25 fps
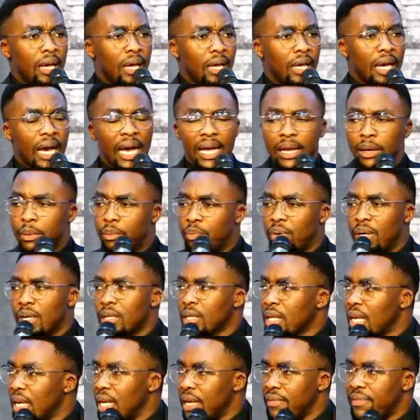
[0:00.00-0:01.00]
I
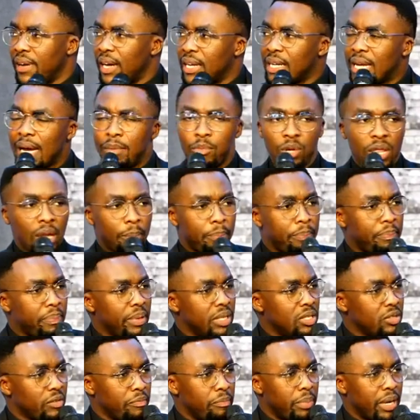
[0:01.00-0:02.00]
if I had come with a
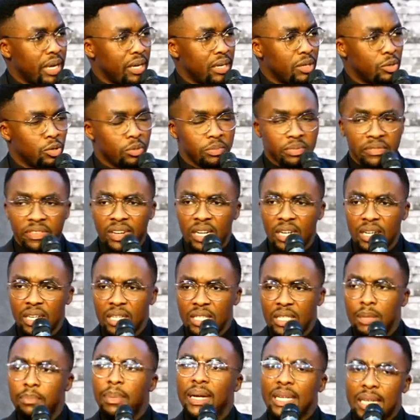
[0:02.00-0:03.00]
piece of bread it would be very
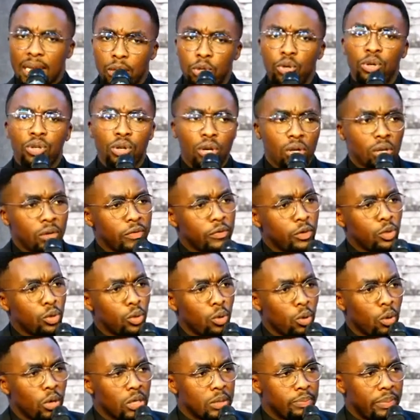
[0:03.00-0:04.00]
easy, but I know all of you know
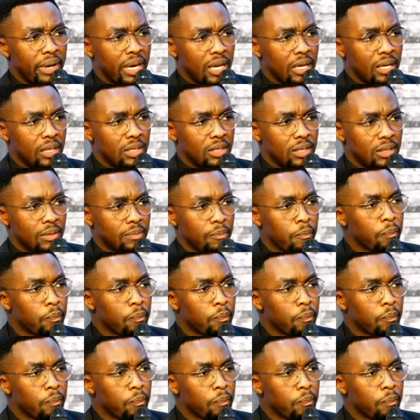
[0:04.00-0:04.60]
what bread is.